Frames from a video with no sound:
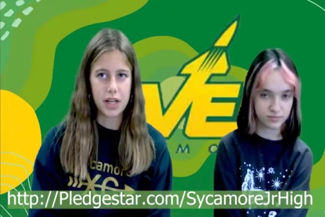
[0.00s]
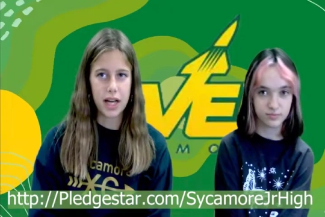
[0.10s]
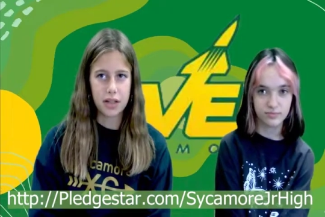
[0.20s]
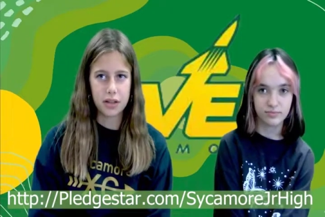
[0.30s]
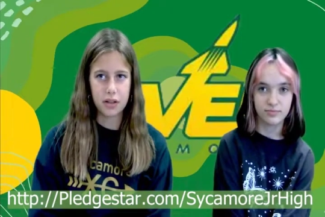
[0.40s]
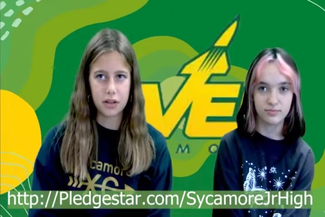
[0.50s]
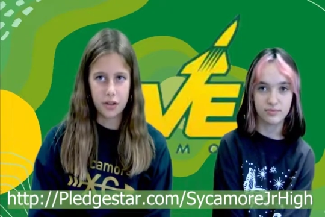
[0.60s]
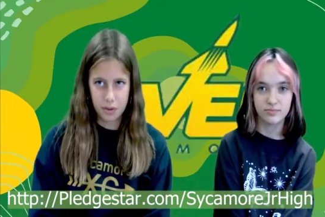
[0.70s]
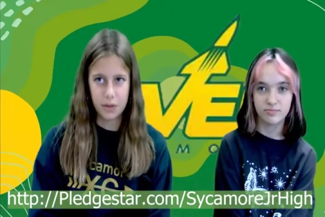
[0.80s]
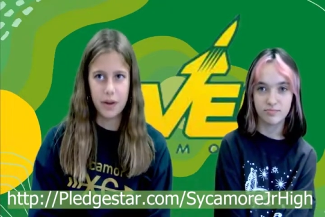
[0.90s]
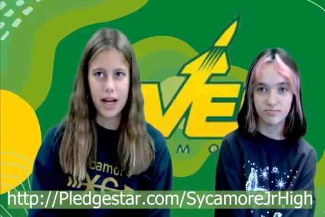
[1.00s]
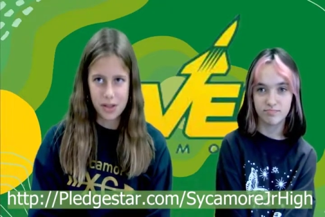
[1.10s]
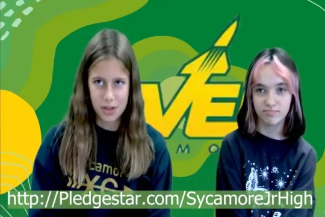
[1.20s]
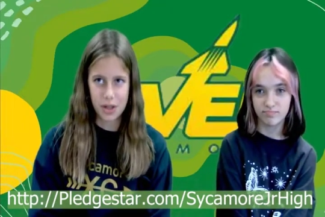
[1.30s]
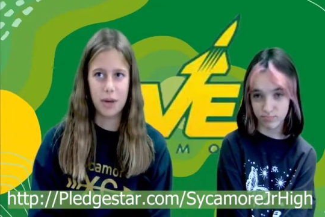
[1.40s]
Speaker 1: ex crew
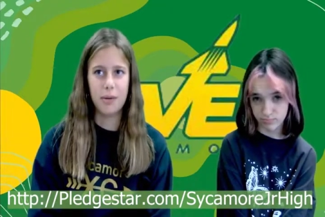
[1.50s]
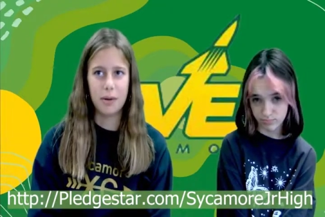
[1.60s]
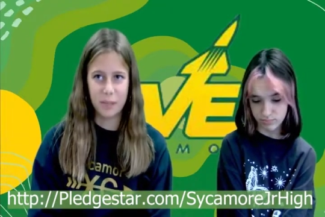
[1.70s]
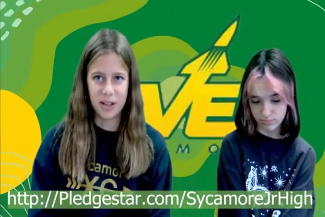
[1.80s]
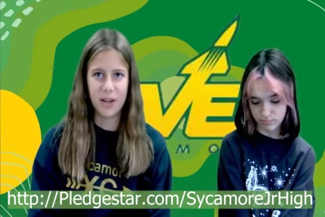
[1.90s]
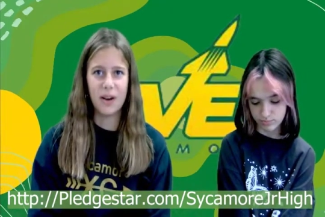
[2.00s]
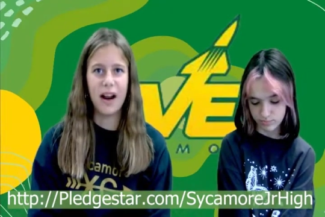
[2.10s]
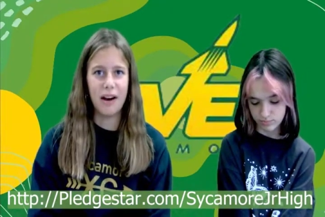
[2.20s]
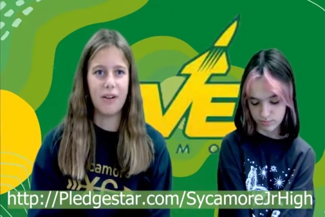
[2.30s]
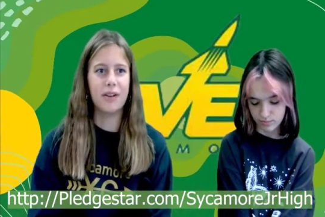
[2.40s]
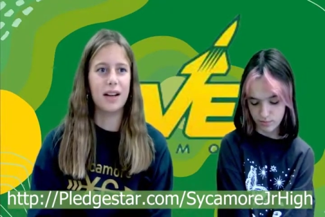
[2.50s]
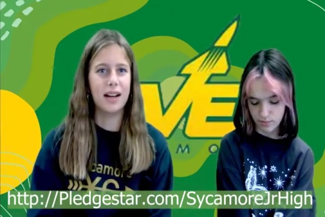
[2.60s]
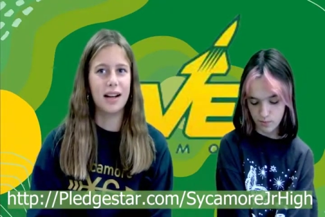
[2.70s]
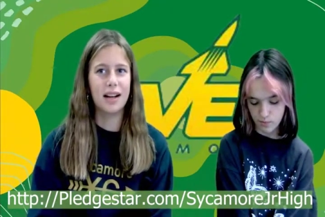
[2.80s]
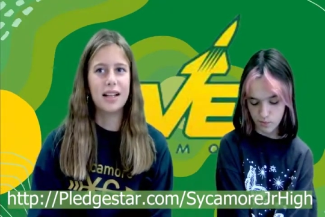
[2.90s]
extra when we are out,
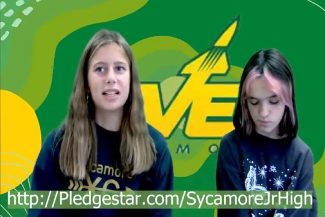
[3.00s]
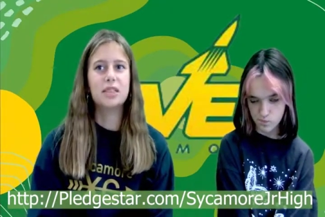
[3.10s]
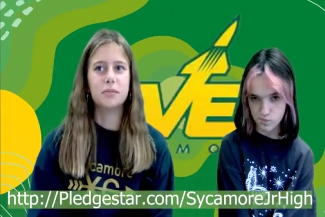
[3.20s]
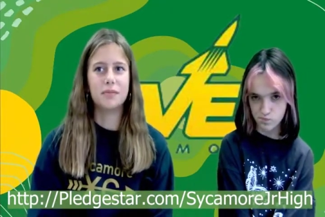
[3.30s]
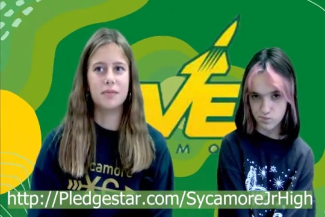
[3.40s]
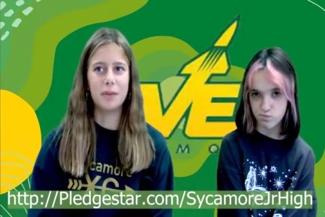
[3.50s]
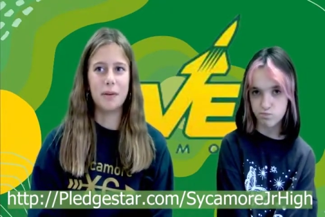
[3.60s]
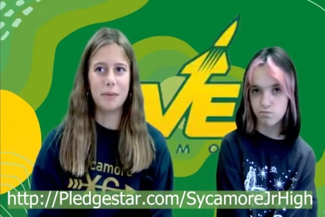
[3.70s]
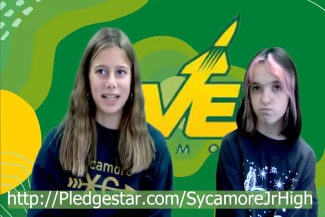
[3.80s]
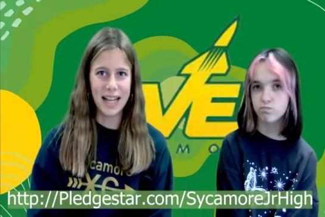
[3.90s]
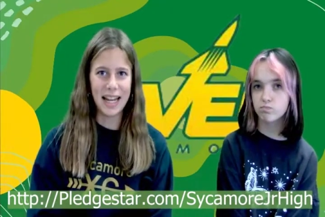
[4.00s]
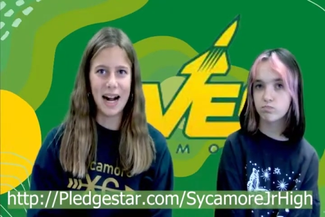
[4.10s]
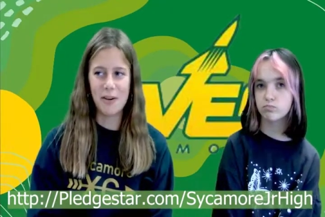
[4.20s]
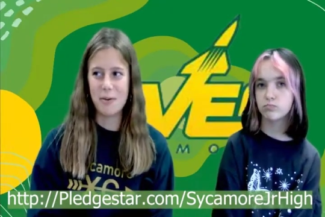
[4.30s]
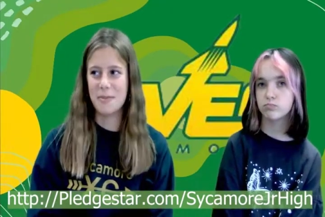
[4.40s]
uh, when we get
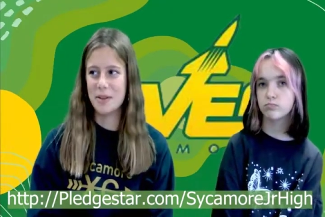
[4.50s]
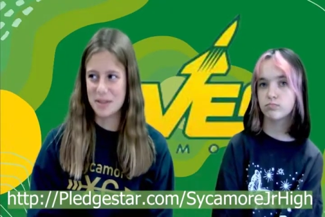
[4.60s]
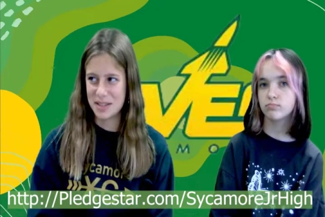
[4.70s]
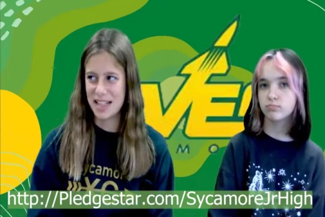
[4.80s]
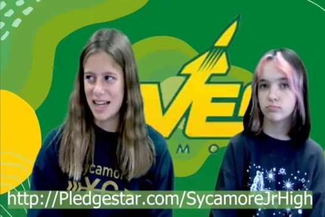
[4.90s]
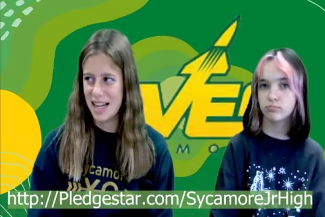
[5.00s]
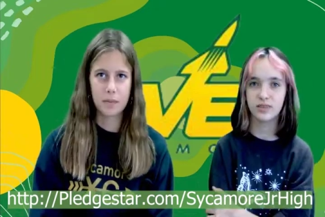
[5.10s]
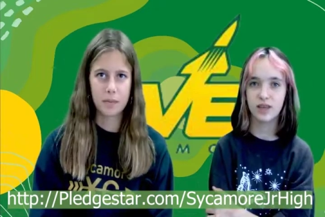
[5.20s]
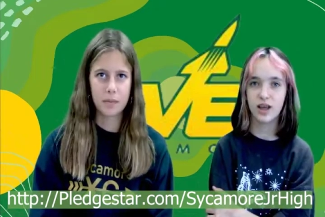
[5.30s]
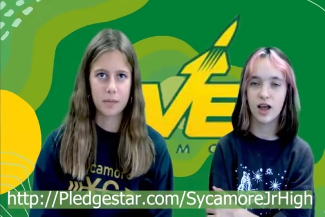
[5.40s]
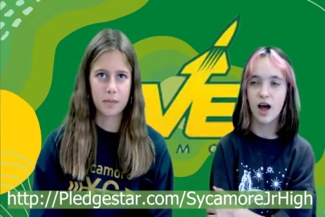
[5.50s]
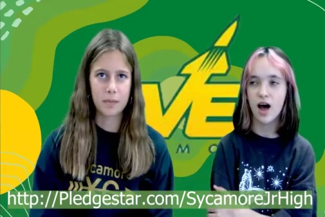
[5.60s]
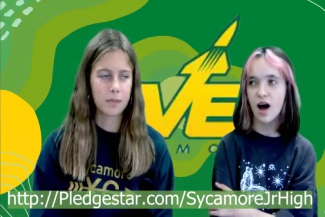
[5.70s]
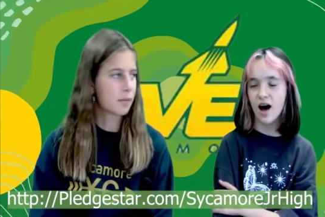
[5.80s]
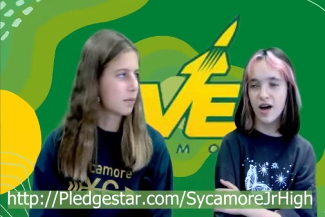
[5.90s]
our meals today.
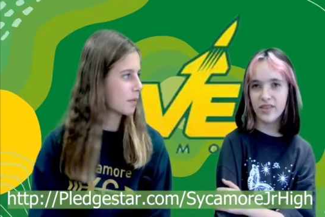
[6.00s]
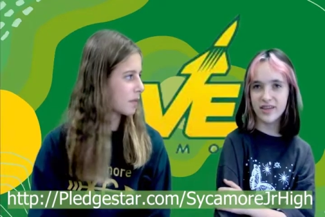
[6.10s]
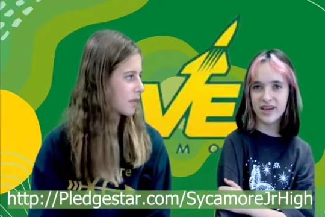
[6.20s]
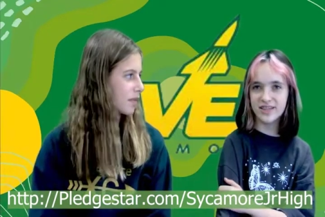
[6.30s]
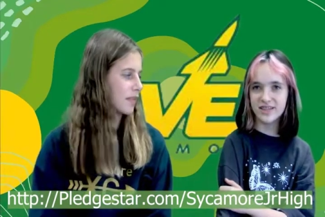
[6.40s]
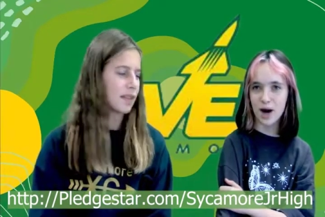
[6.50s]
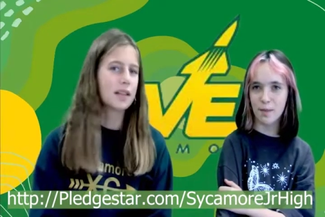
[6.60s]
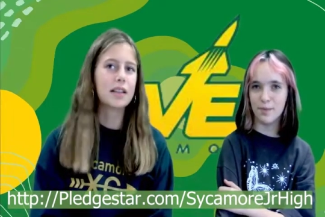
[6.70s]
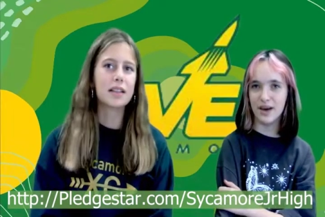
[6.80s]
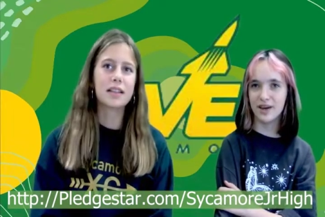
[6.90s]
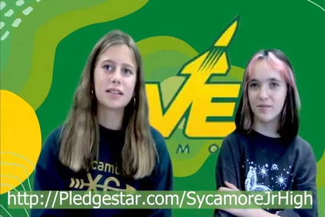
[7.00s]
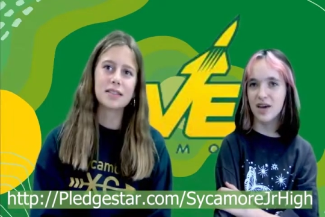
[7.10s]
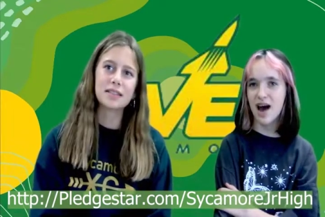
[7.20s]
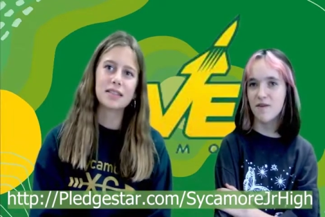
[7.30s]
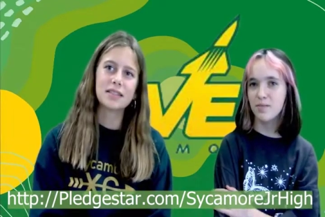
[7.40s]
Speaker 2: On the lunch topic, we
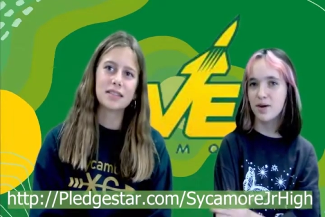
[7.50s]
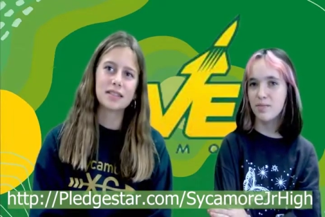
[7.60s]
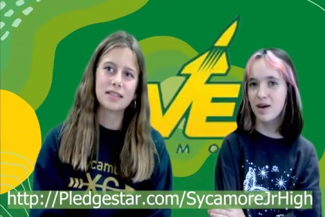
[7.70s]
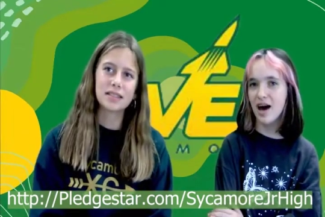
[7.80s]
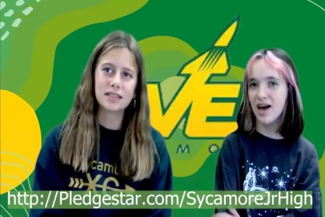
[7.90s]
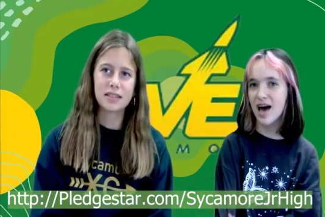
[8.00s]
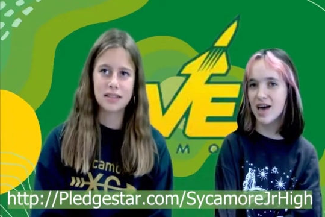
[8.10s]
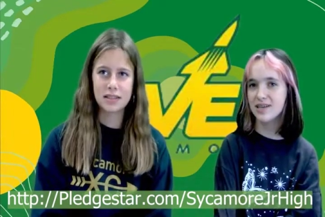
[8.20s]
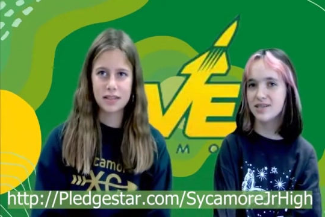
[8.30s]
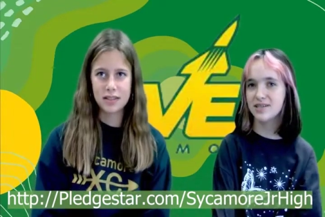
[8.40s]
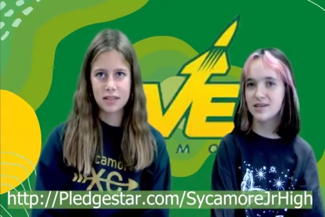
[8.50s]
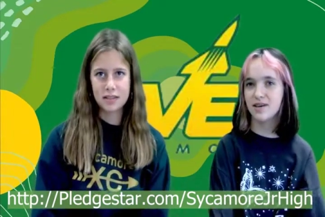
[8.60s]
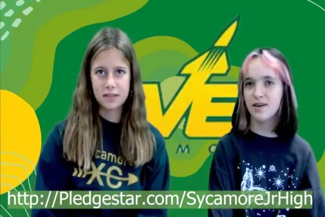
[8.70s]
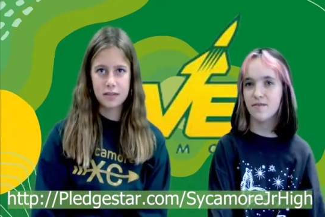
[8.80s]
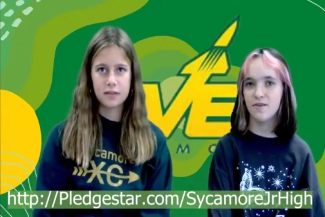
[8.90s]
have our PBIS,
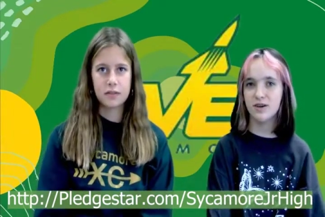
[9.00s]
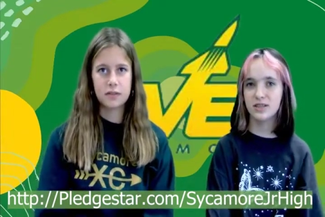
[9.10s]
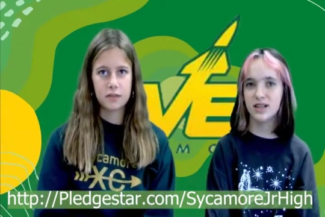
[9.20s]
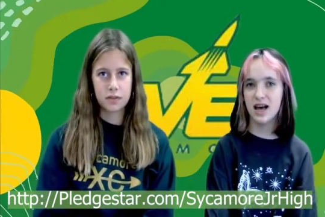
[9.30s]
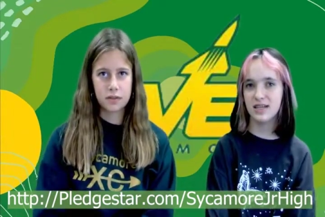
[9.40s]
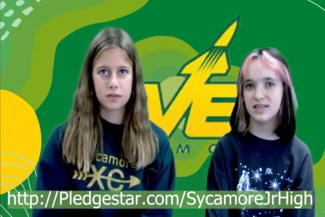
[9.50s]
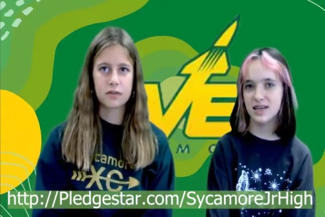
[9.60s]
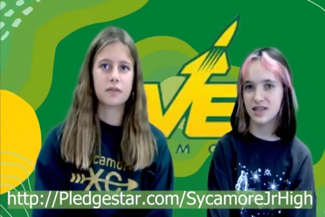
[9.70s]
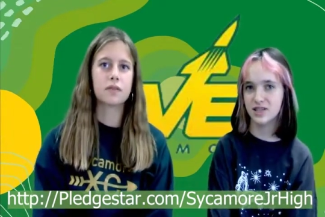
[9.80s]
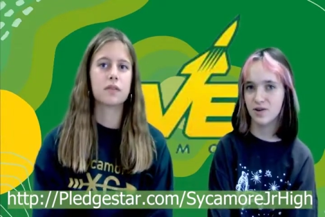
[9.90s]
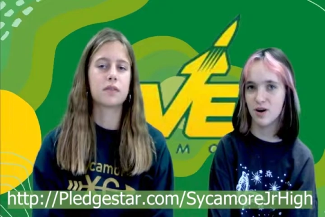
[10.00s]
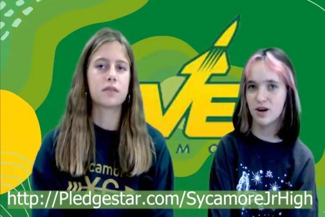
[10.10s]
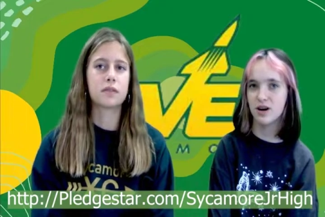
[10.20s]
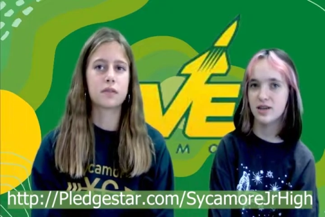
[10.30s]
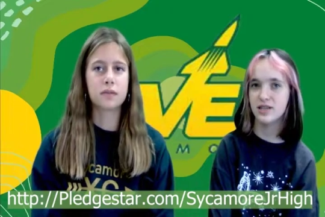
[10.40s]
first class ticket
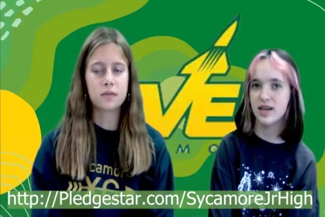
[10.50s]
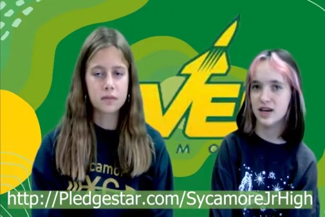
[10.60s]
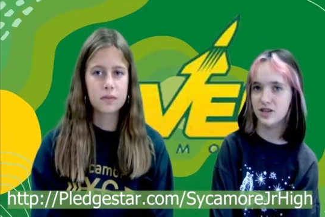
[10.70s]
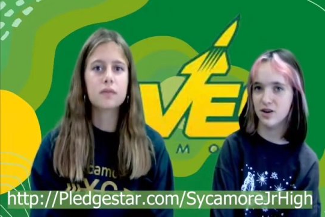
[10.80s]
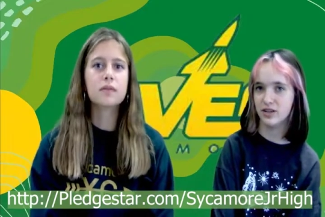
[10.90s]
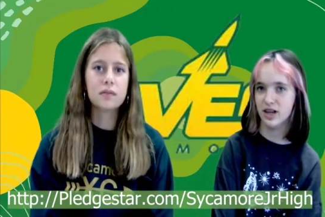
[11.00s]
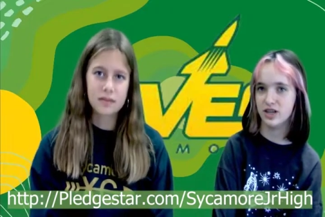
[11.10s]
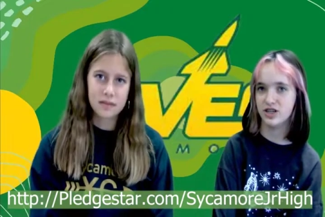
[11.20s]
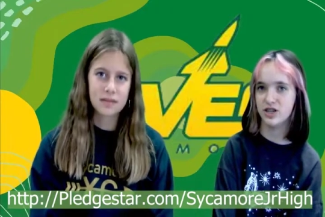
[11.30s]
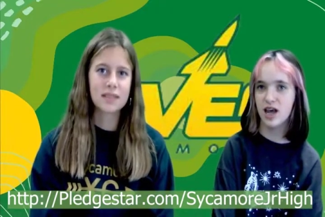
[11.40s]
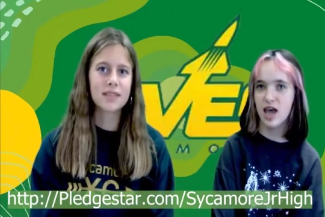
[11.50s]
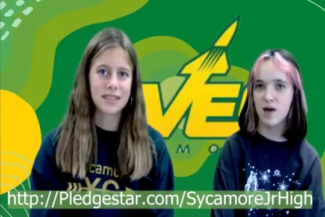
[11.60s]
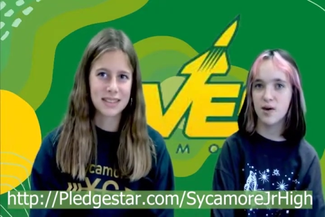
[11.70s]
store today during lunch. And we